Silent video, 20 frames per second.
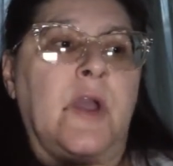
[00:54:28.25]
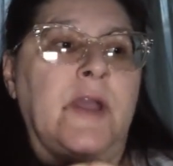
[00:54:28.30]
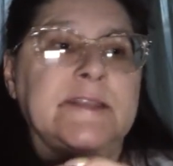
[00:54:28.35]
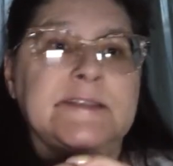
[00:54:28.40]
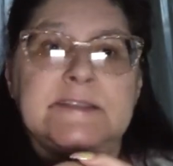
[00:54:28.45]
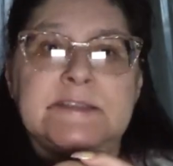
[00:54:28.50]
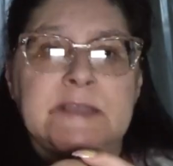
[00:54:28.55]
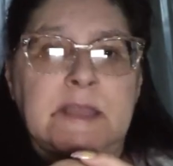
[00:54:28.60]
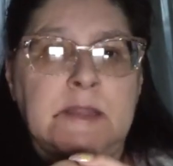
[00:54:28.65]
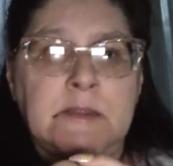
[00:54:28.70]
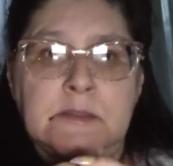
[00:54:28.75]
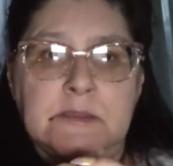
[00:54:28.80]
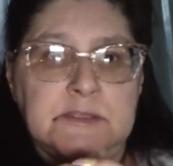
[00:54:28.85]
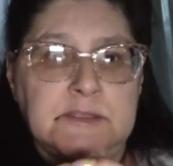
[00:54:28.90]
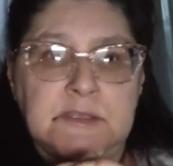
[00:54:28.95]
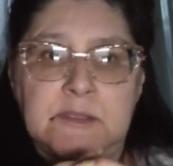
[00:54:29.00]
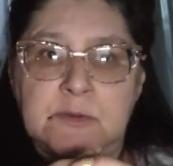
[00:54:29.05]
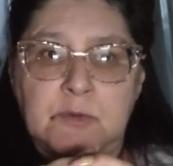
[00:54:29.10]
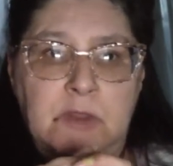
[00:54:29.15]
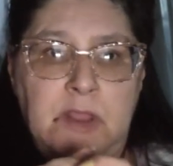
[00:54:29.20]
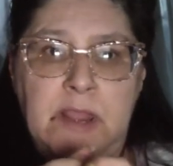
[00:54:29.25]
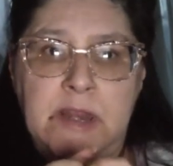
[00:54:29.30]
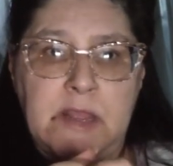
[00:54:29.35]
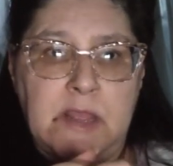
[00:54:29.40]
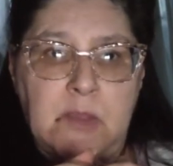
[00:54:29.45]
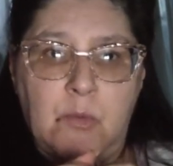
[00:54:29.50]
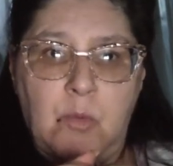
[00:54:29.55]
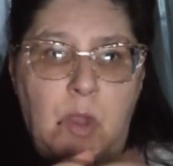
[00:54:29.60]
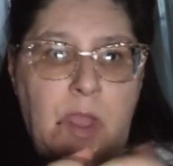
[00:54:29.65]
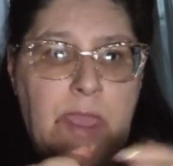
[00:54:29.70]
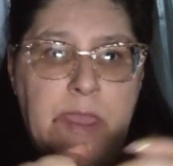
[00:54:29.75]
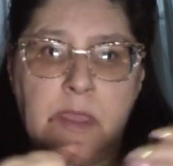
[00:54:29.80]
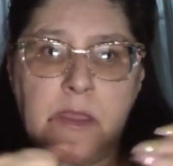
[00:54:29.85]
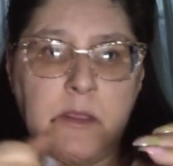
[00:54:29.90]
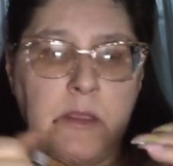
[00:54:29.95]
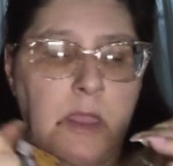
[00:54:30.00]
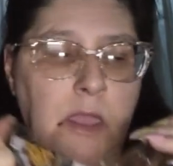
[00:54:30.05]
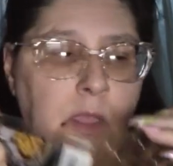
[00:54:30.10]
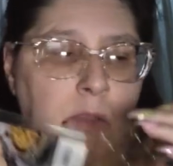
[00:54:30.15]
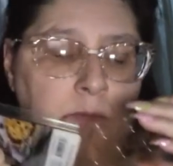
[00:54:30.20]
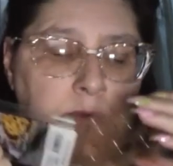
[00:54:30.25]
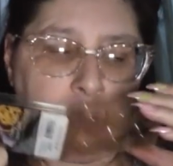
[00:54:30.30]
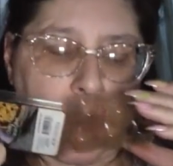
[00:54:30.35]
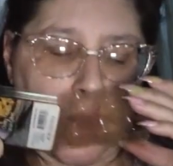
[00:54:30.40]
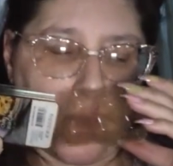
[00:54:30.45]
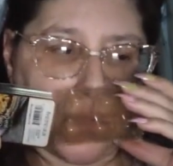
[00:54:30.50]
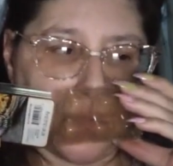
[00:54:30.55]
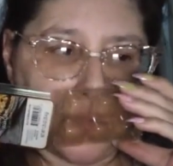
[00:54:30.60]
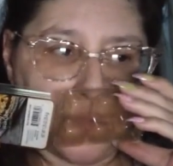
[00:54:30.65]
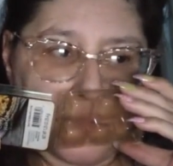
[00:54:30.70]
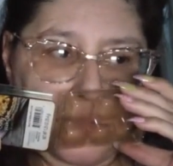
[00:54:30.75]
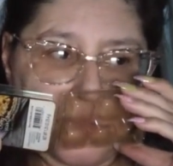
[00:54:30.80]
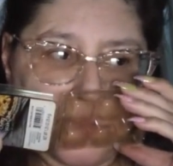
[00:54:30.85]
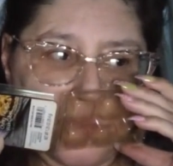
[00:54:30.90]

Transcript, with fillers: not scentless in any way. Hell no.